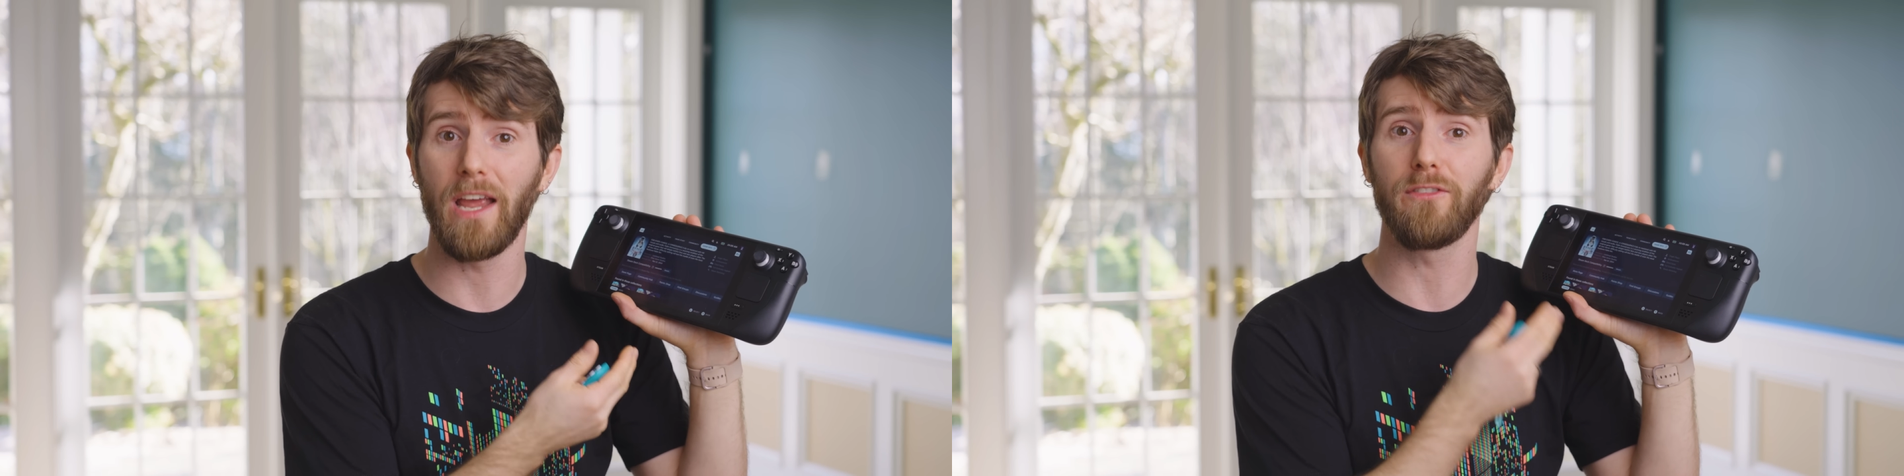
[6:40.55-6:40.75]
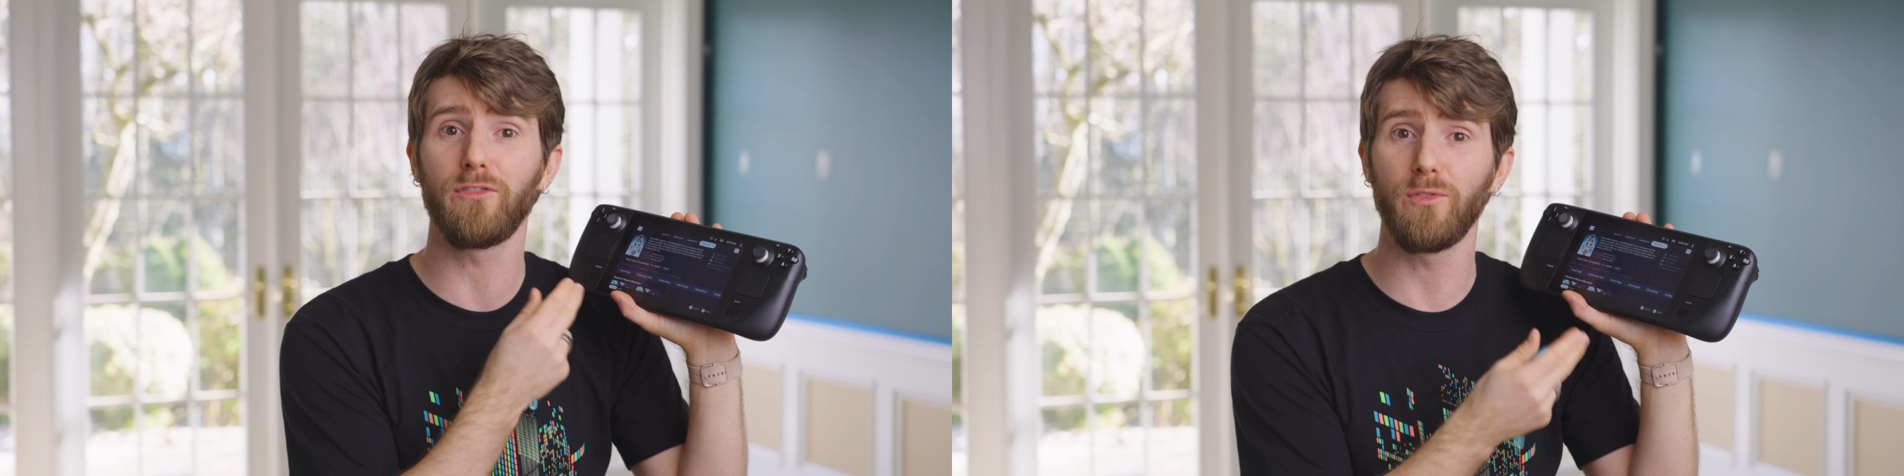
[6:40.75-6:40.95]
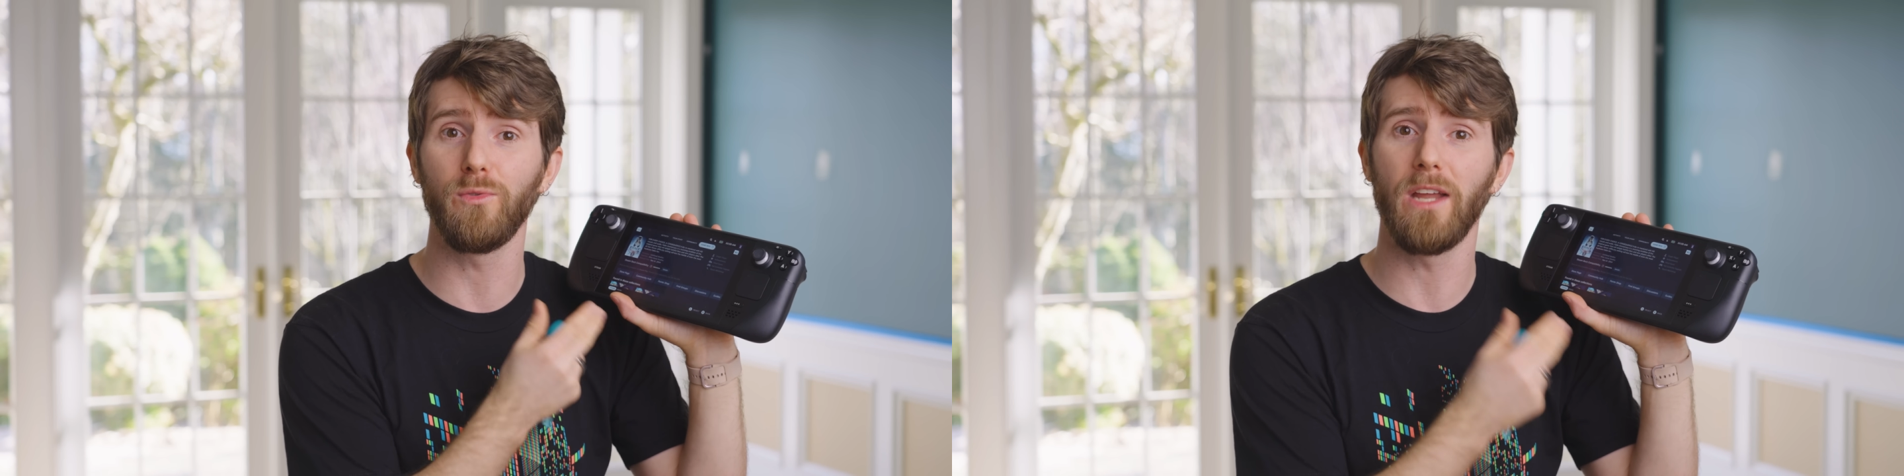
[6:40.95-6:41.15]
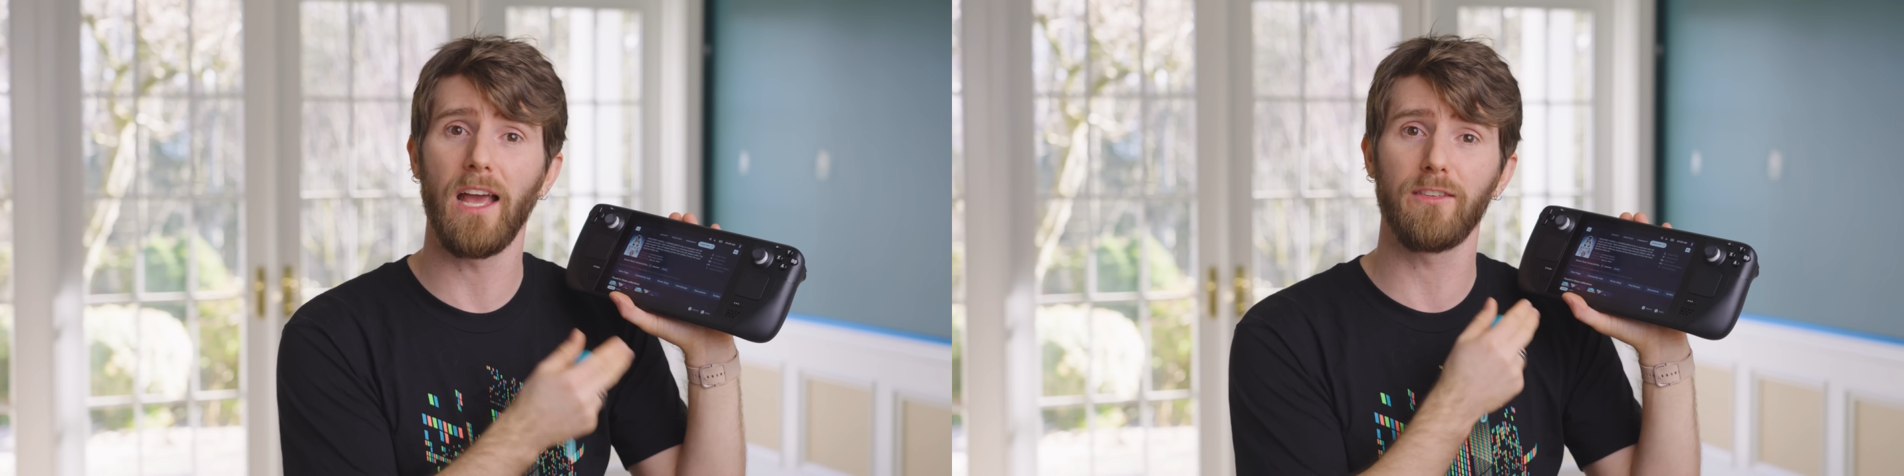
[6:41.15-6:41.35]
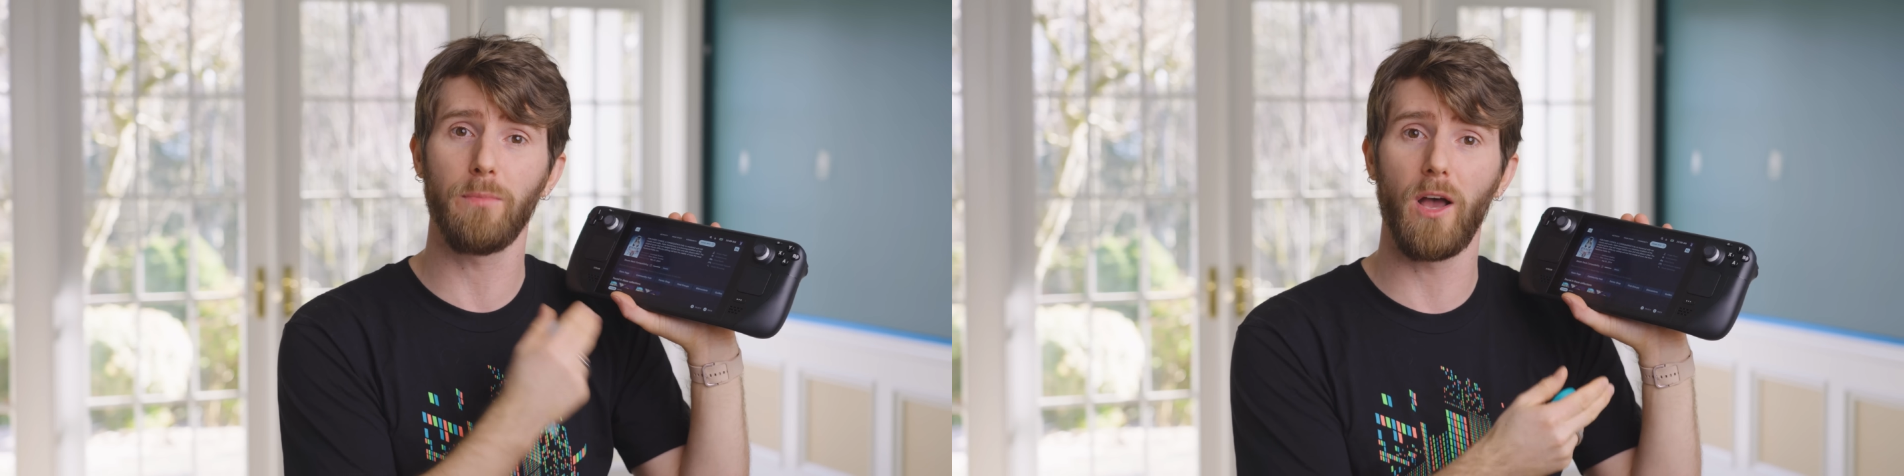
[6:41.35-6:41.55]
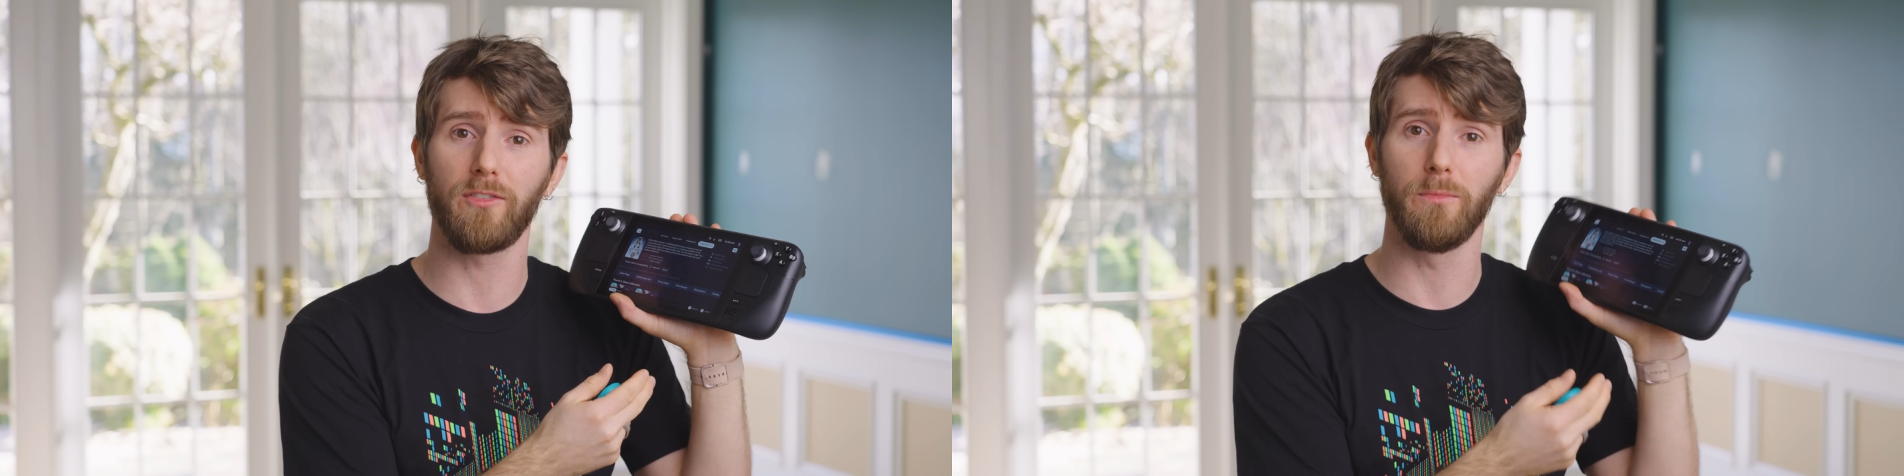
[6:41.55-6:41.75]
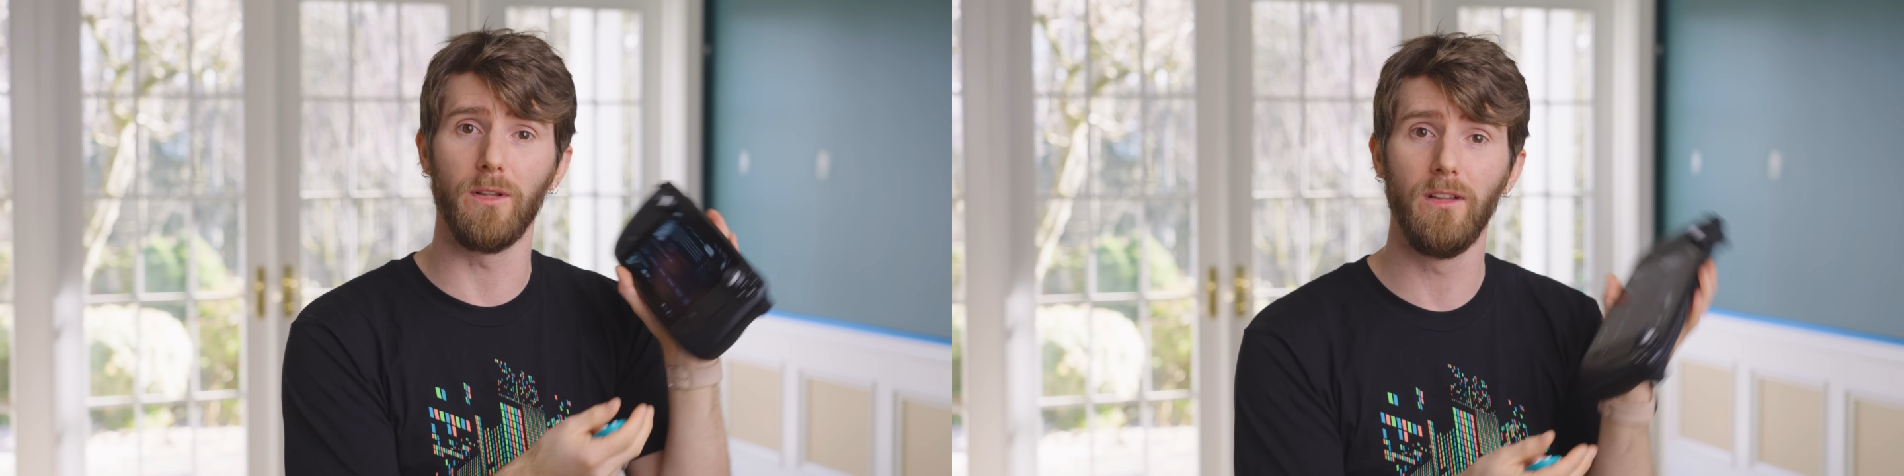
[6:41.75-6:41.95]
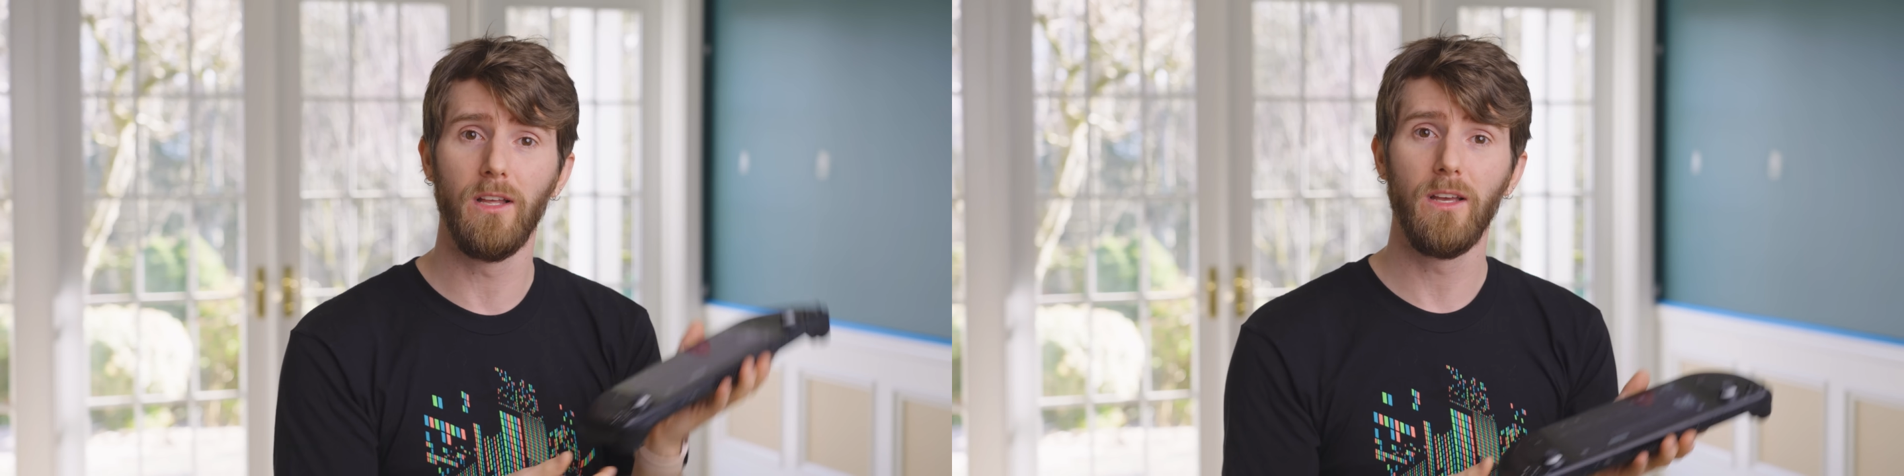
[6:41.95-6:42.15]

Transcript: as soon as possible.